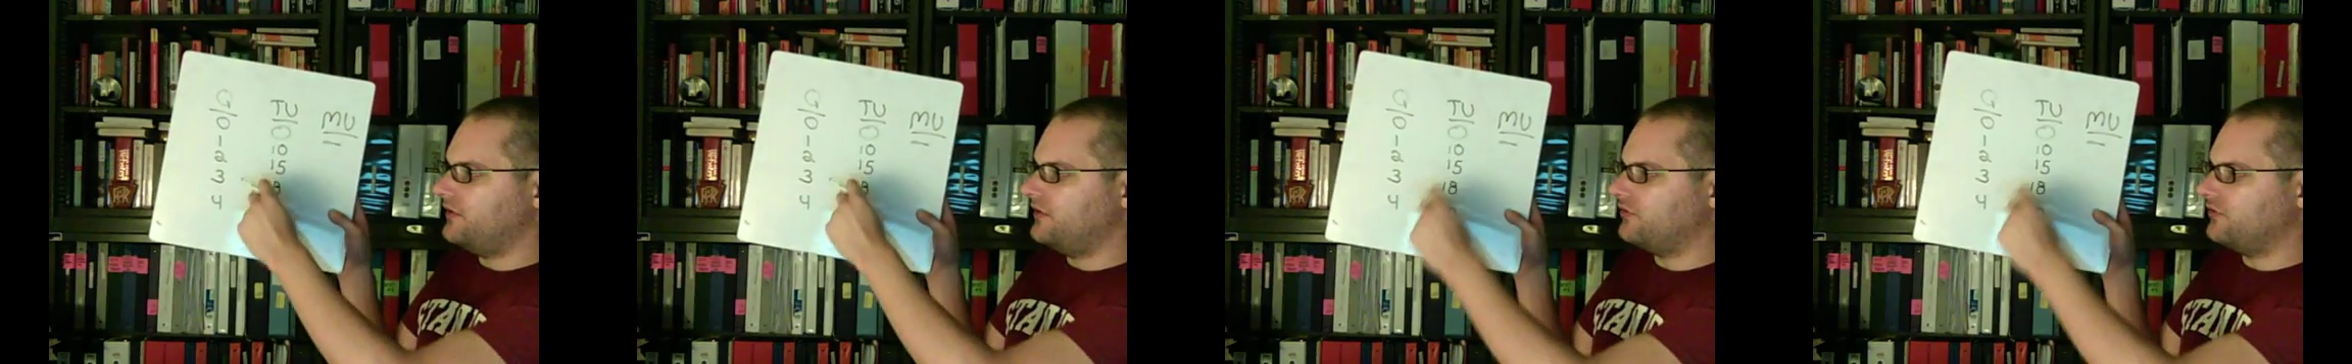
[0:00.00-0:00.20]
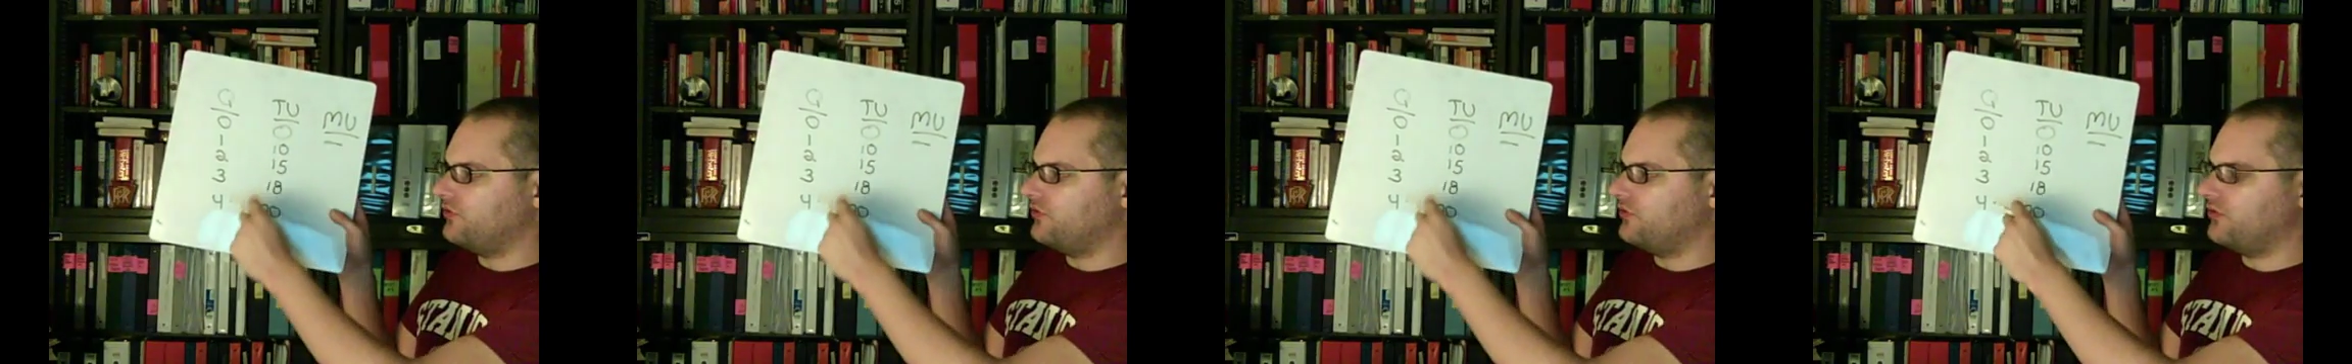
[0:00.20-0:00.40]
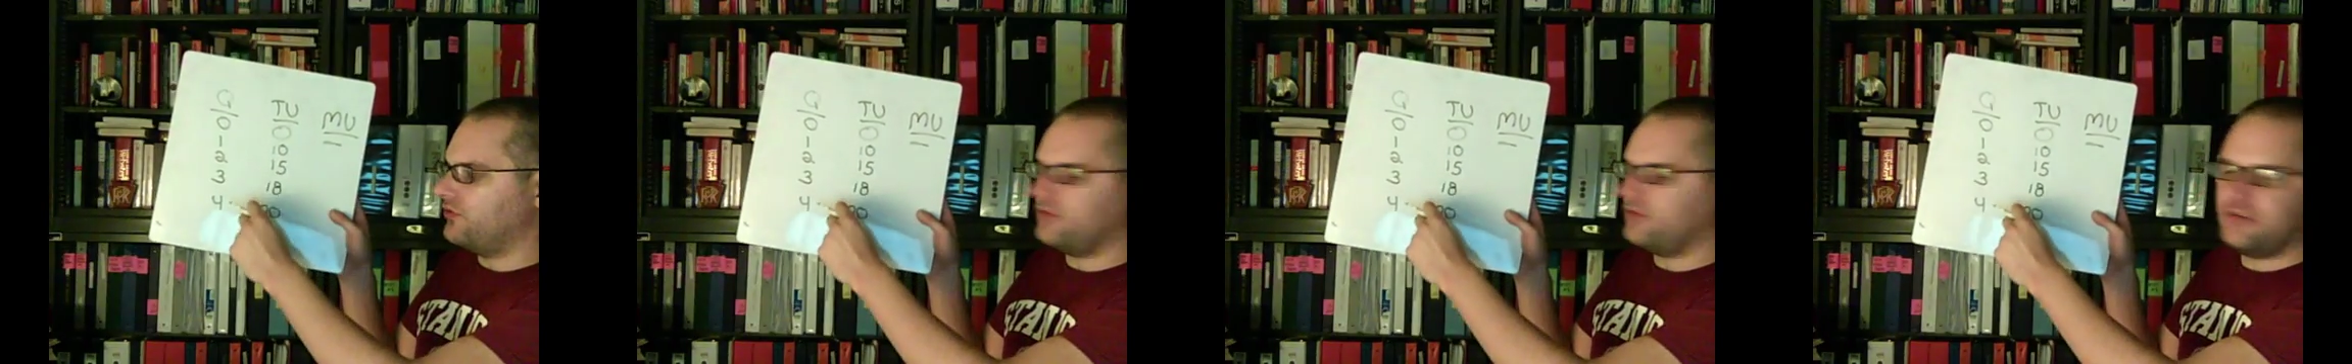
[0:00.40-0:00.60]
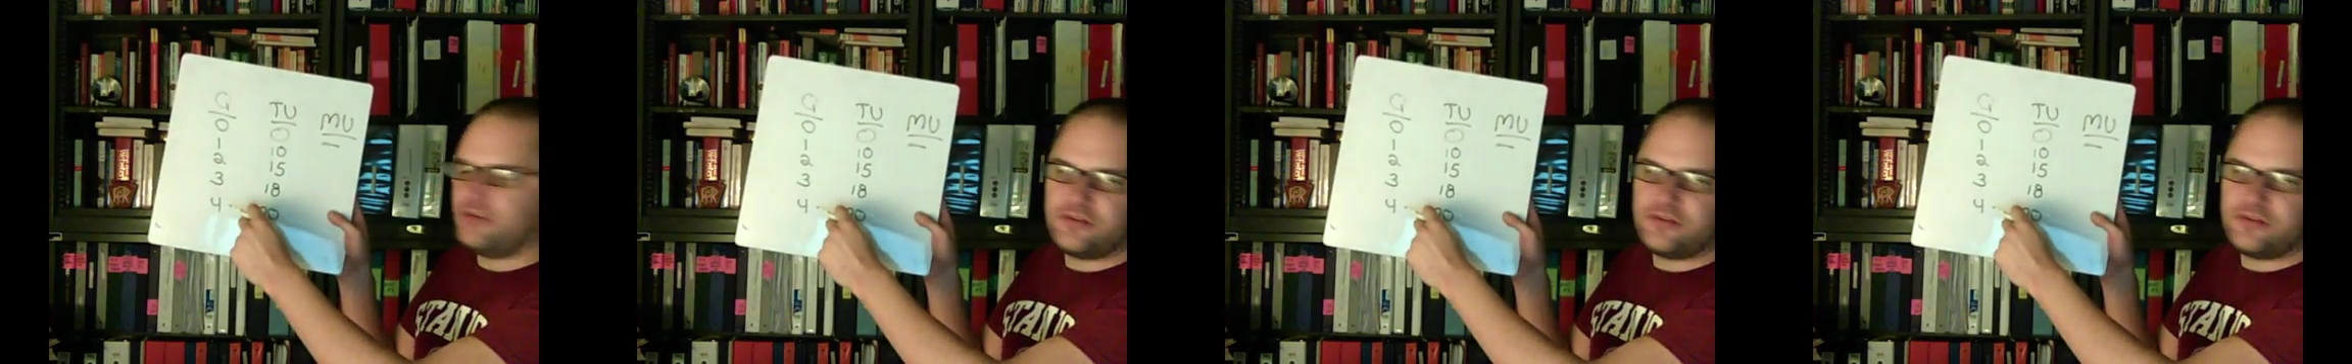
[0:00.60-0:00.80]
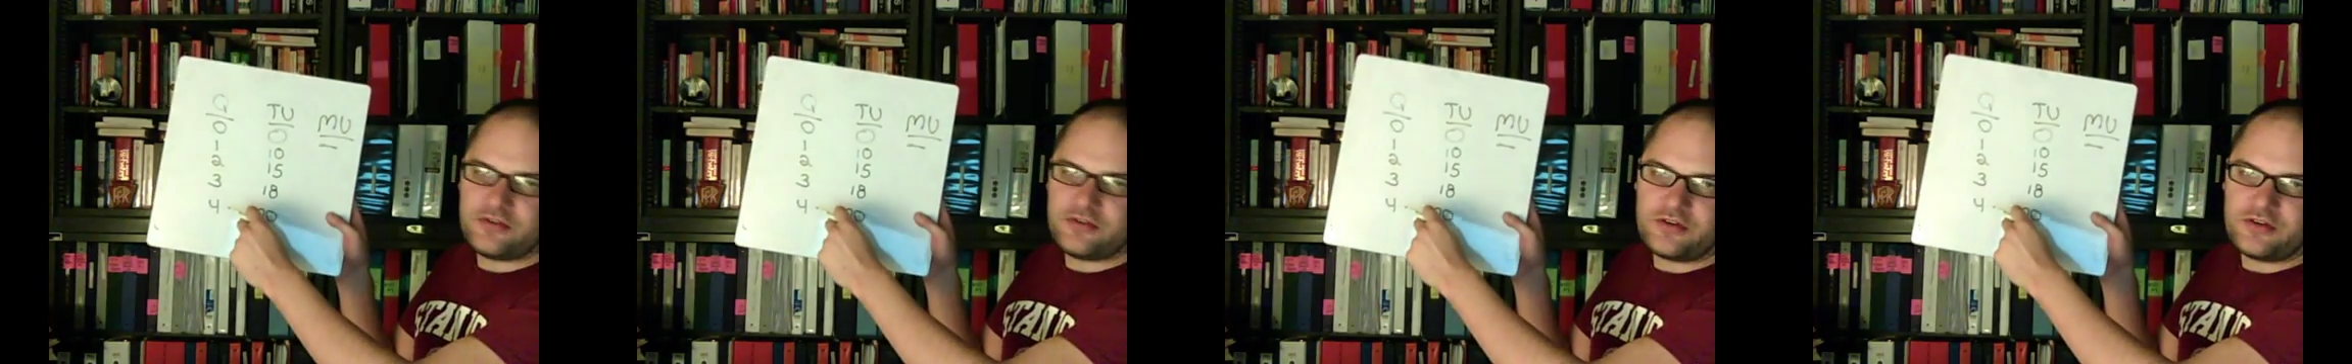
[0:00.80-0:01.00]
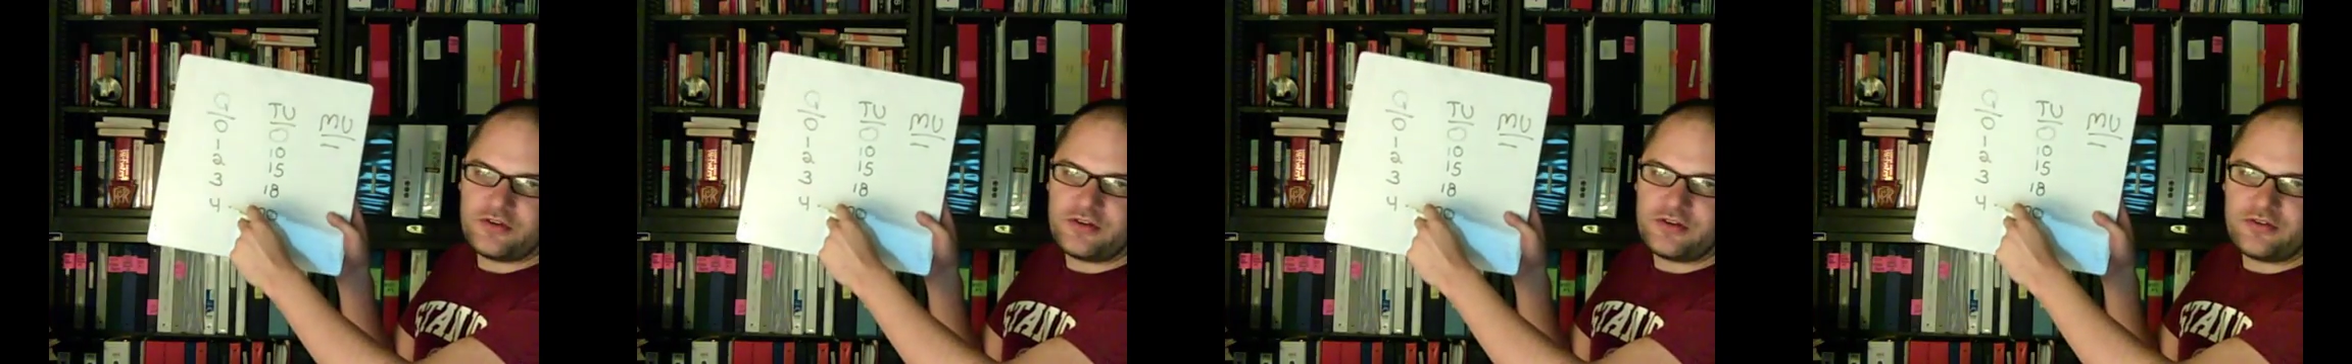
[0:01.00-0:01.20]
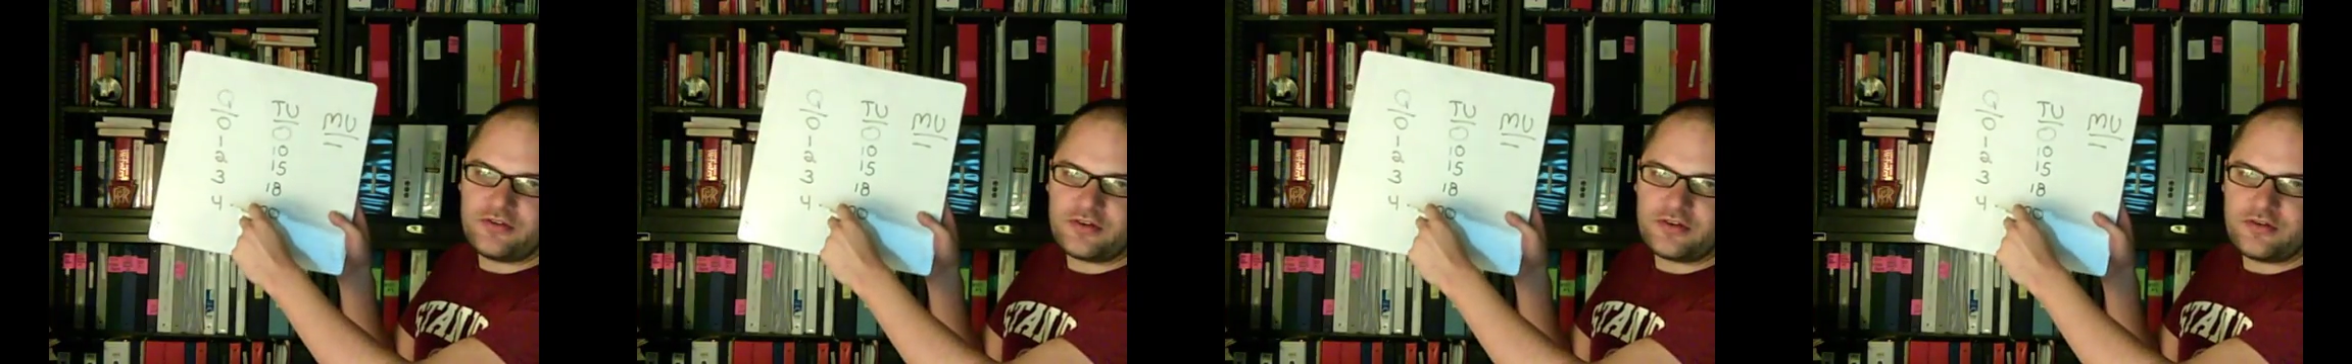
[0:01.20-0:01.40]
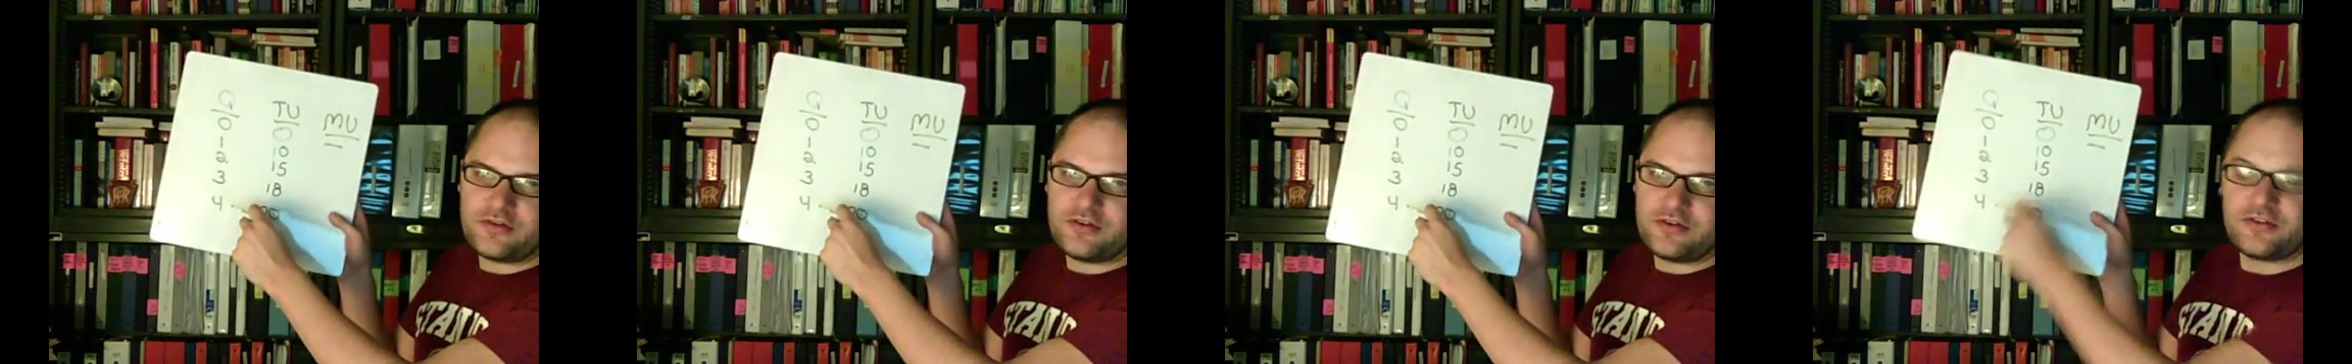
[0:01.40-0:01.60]
the total utility is
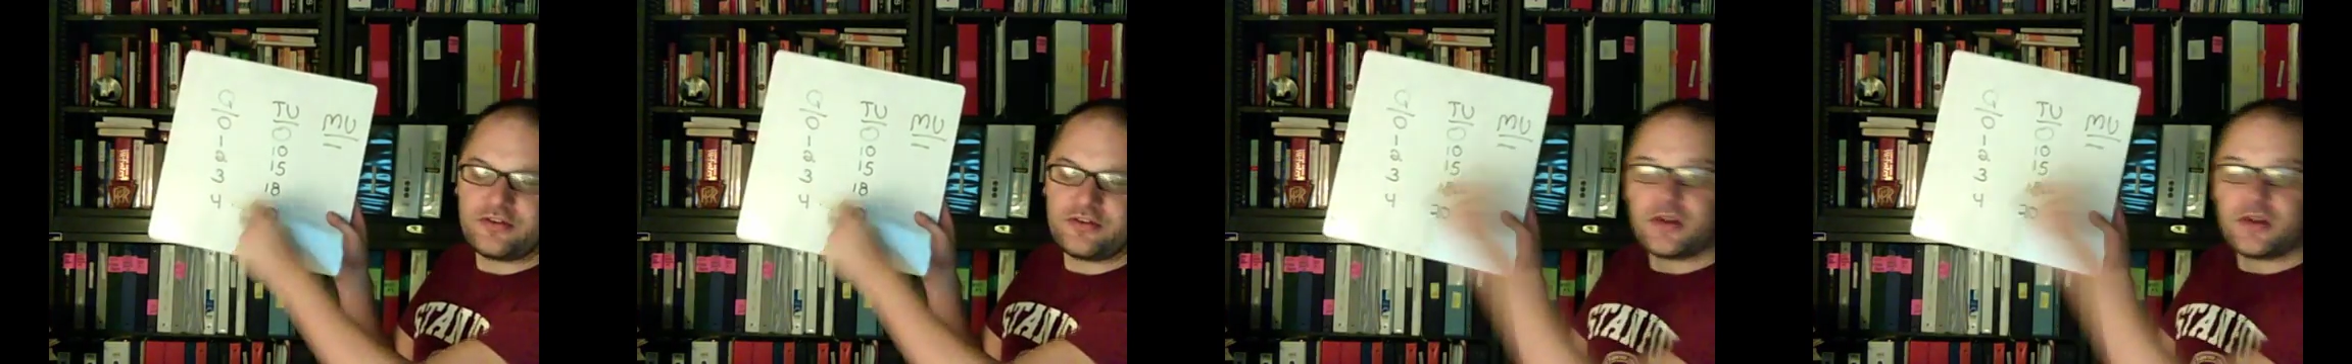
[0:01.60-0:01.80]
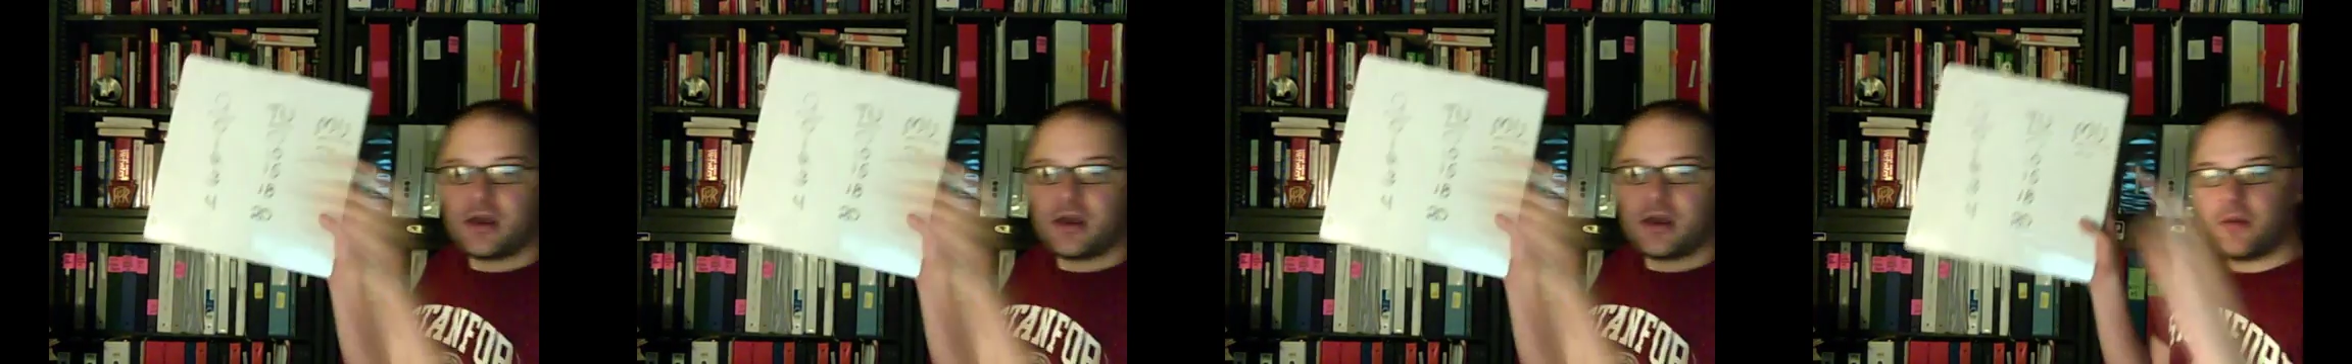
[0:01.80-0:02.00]
increasing.